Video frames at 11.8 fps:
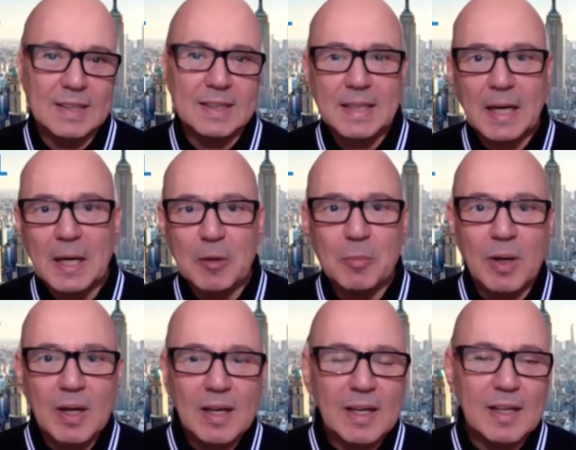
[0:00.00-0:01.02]
the time,
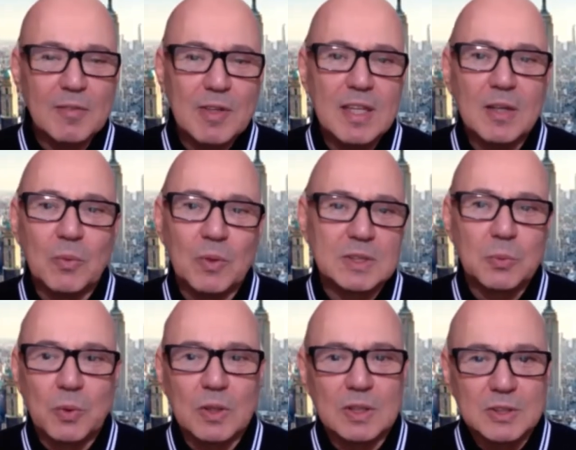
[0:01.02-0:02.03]
and everything was
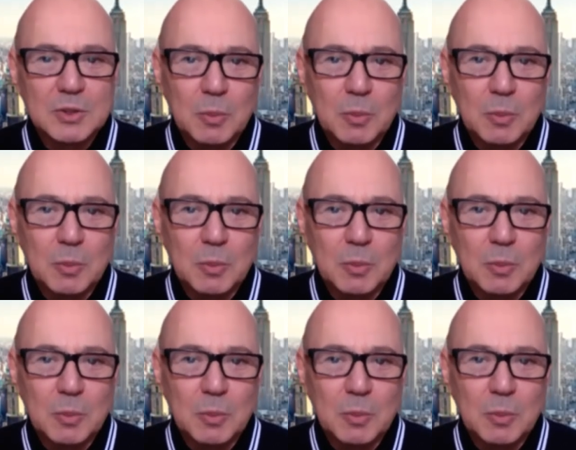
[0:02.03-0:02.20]
working so